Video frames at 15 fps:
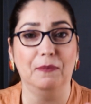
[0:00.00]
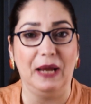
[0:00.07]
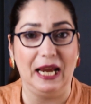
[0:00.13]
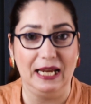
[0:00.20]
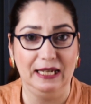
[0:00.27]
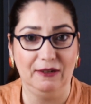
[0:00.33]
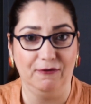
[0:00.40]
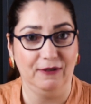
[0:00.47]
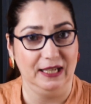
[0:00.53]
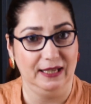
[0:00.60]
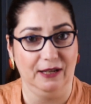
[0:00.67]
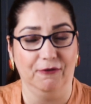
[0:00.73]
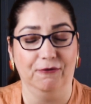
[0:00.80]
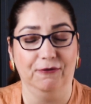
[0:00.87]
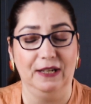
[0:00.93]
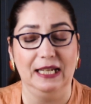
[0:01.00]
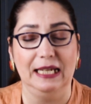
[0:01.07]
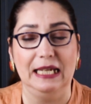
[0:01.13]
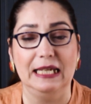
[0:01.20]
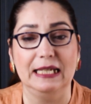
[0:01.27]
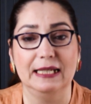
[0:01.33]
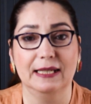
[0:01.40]
bake with the
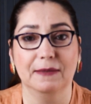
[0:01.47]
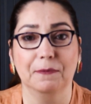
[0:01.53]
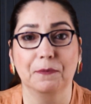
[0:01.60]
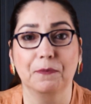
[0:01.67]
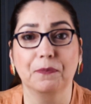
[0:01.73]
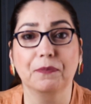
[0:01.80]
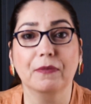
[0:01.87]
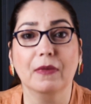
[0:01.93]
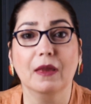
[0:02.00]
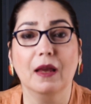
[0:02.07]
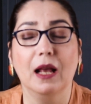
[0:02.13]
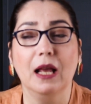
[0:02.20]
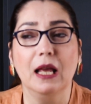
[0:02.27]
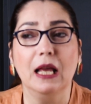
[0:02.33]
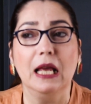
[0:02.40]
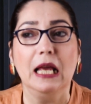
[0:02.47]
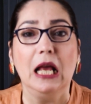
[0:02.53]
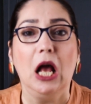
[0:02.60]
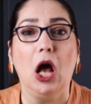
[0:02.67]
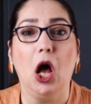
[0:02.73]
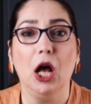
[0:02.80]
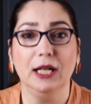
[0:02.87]
fillings.
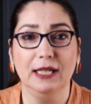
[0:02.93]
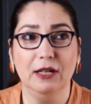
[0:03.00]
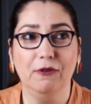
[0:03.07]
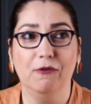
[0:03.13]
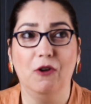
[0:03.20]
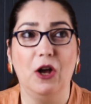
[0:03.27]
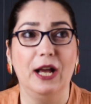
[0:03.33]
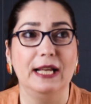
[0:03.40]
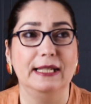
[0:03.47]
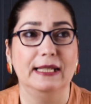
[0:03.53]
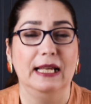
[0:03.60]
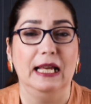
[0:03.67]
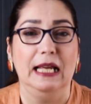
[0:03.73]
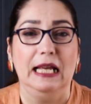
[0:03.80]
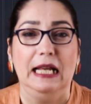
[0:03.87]
Otherwise,